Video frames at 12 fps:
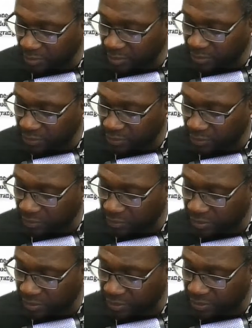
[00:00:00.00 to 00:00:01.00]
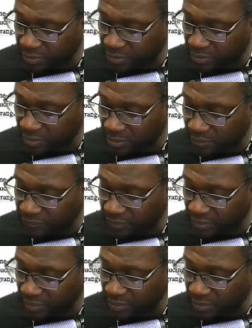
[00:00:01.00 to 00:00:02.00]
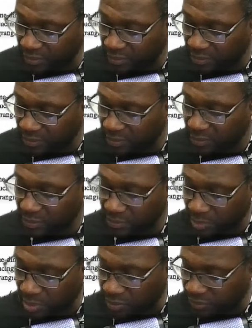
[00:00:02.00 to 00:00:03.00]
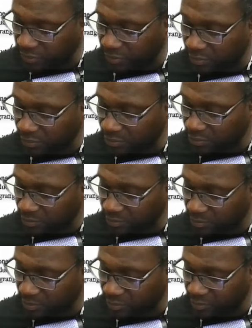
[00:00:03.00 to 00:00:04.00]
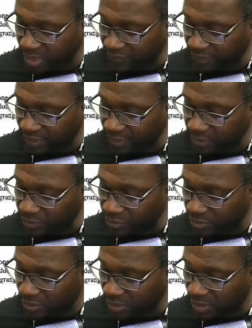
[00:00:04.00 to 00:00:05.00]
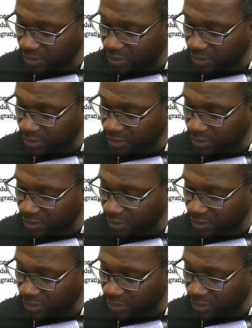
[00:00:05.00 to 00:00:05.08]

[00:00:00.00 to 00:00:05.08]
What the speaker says: big circle to the center of the small circle. So we have h